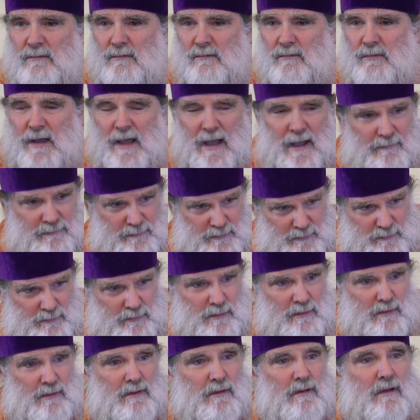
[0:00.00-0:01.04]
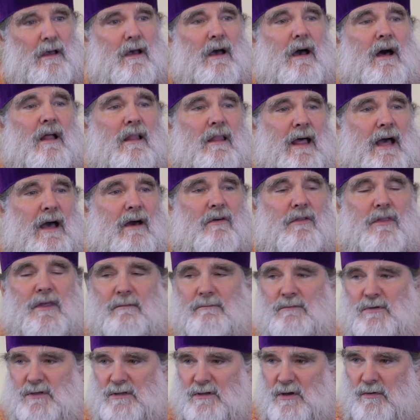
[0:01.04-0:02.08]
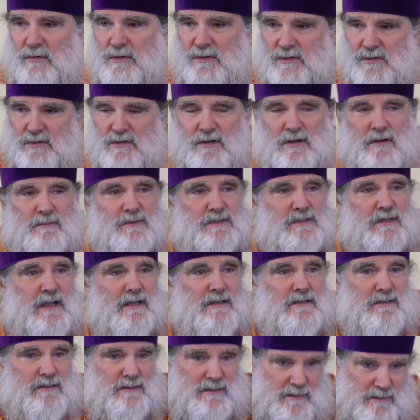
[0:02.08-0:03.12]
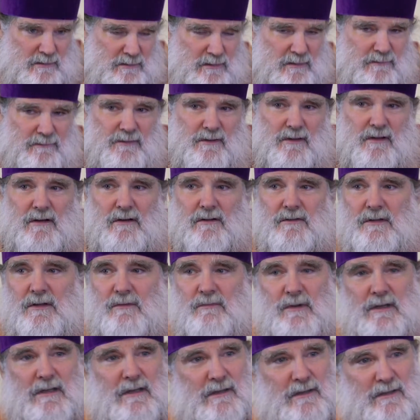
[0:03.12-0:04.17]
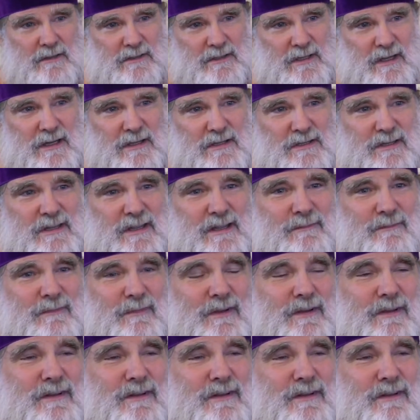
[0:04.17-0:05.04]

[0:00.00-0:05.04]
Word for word: We have to allow them to go in circumstances that are difficult, and we need to teach them.